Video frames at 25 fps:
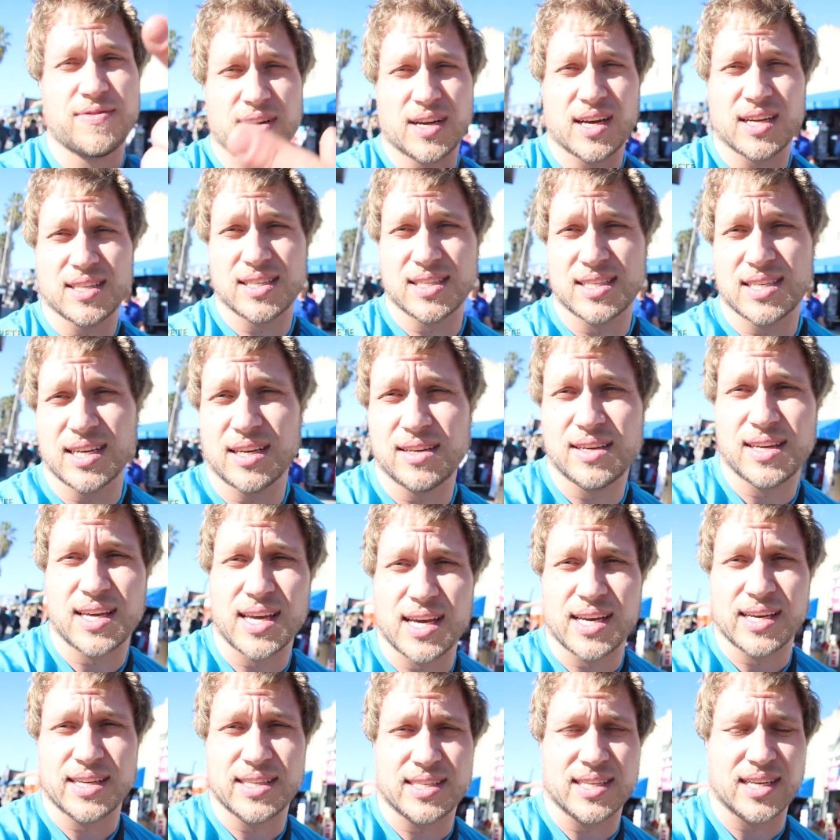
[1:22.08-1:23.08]
forgot to tell you
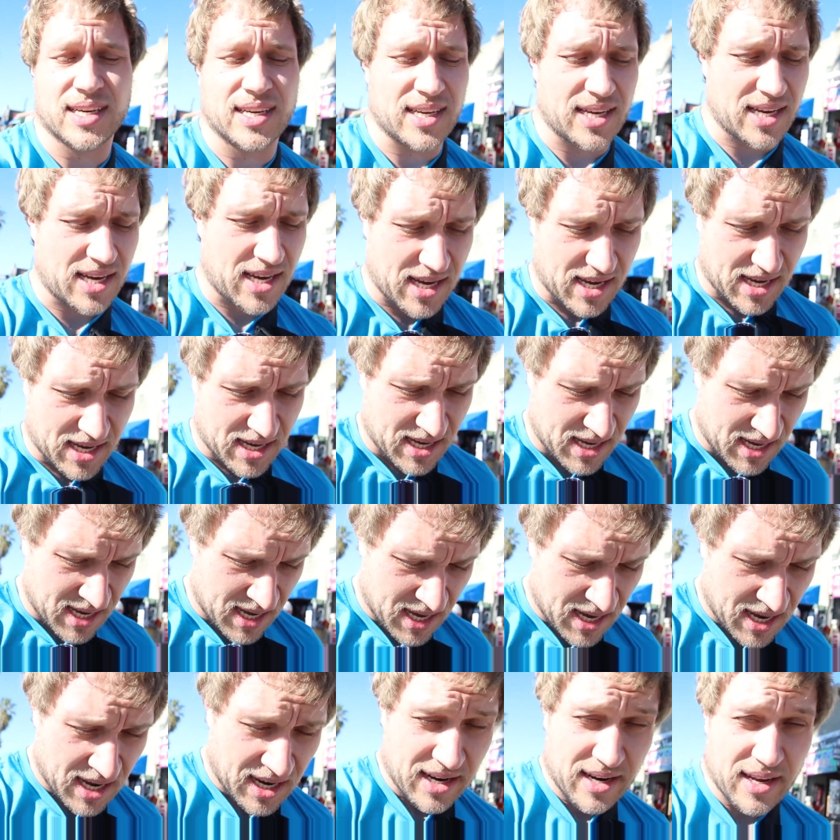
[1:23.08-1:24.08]
guys, I
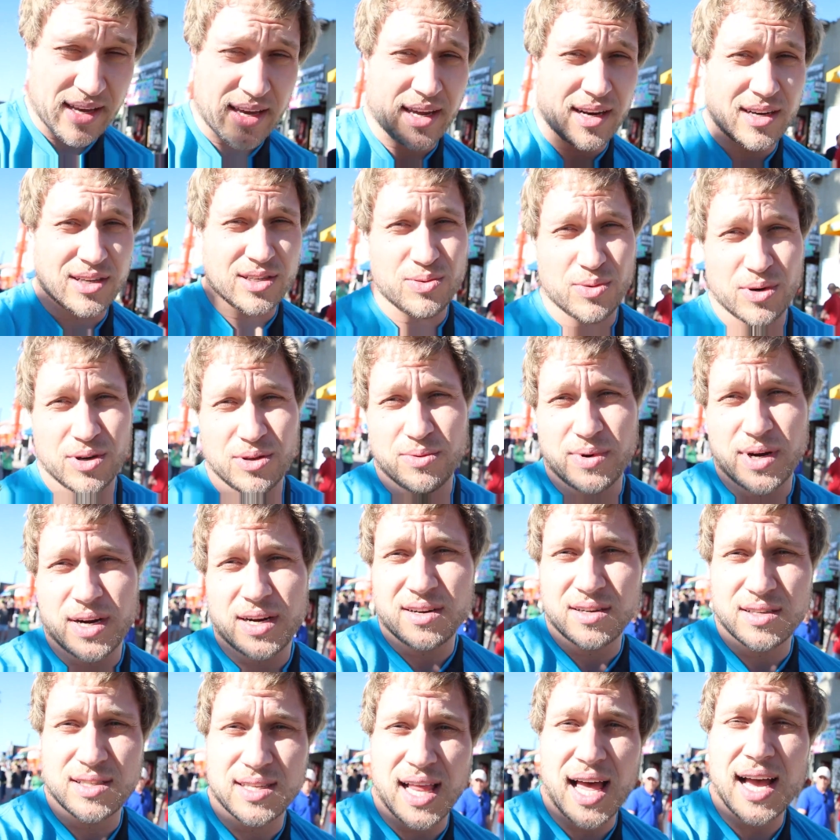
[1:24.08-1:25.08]
uh, the Guinness World
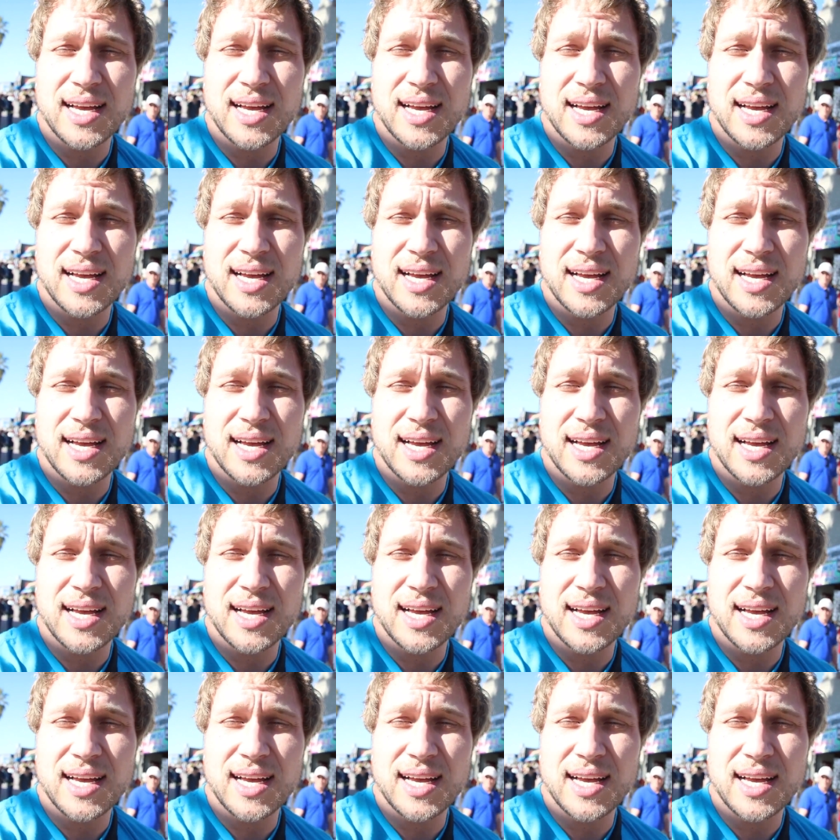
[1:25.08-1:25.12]
Records